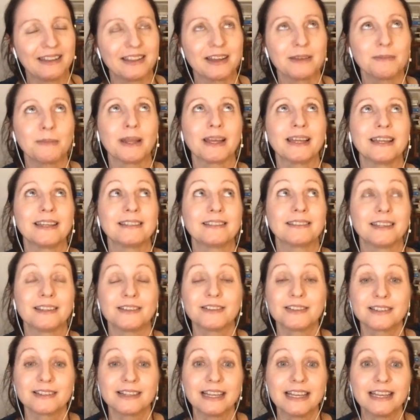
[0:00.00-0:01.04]
And I'm like,
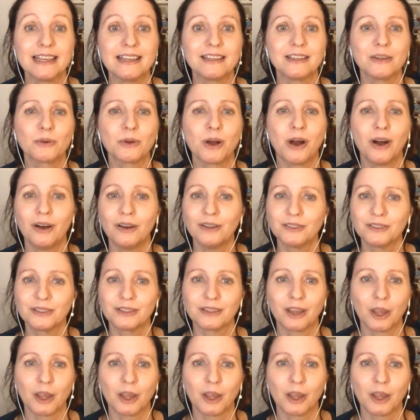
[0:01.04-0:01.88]
seriously, you can't